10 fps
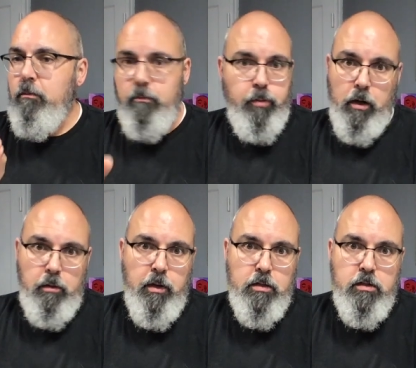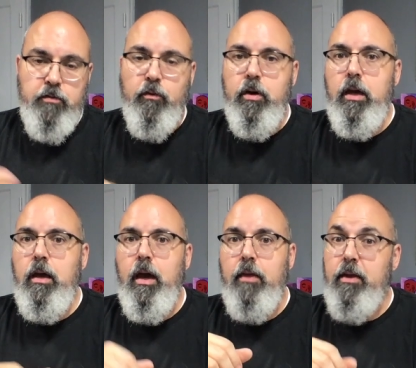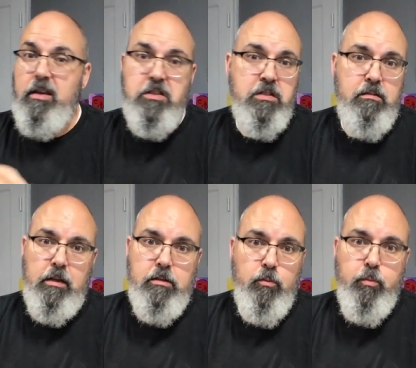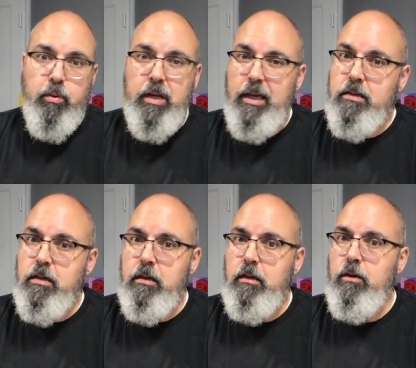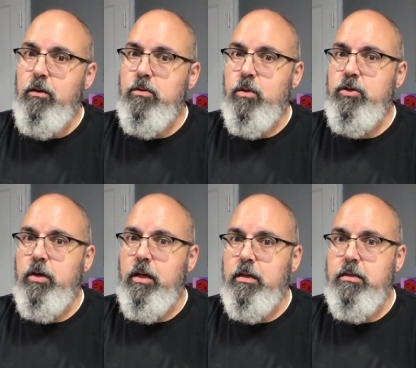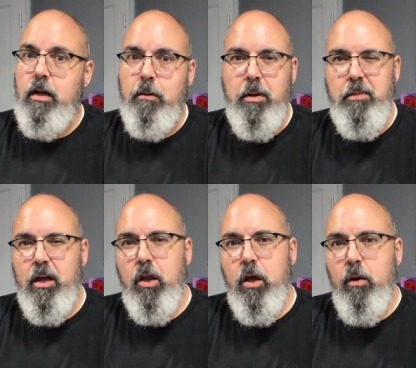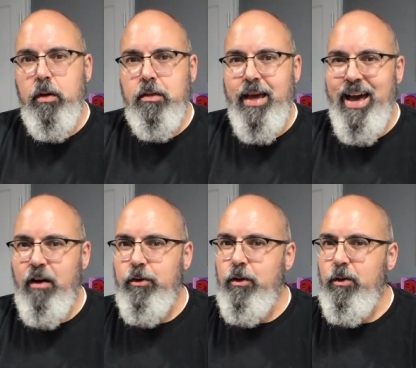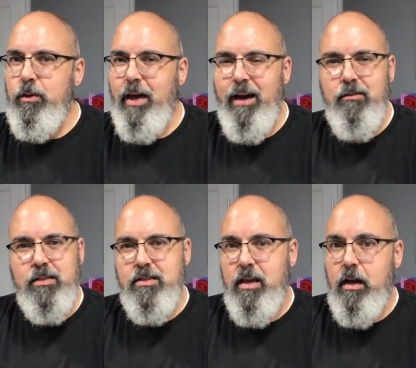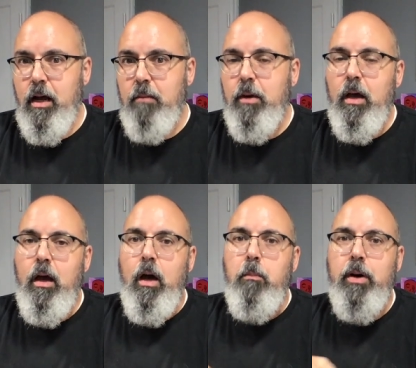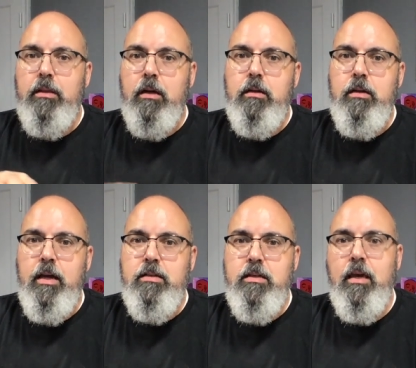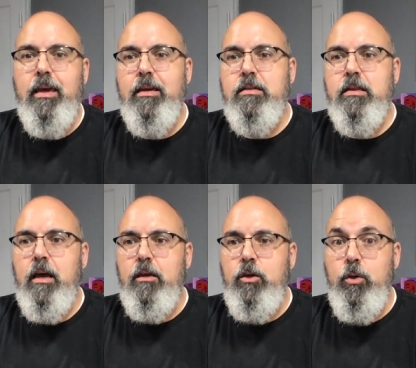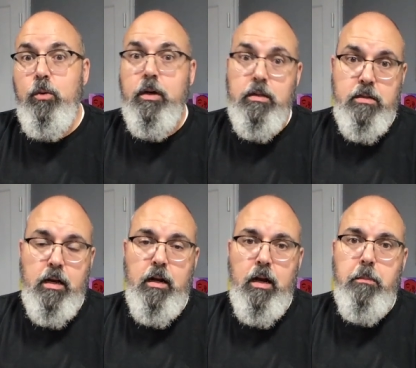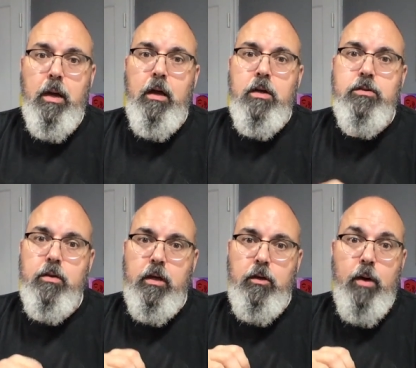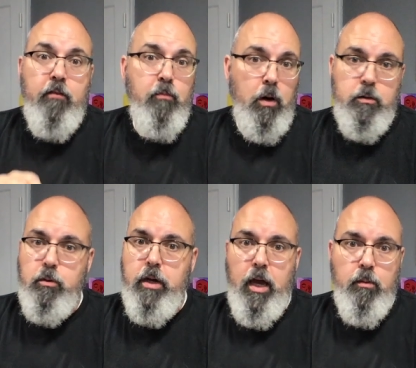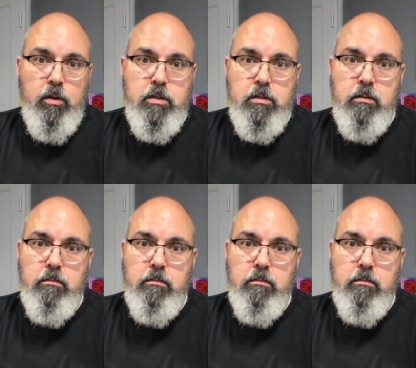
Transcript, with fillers: partly because it's free and then it just it's pretty easy to use once you get it set up i'm not going to go into how you how to set it up but the nice thing is that you can set it up so that you have multiple cameras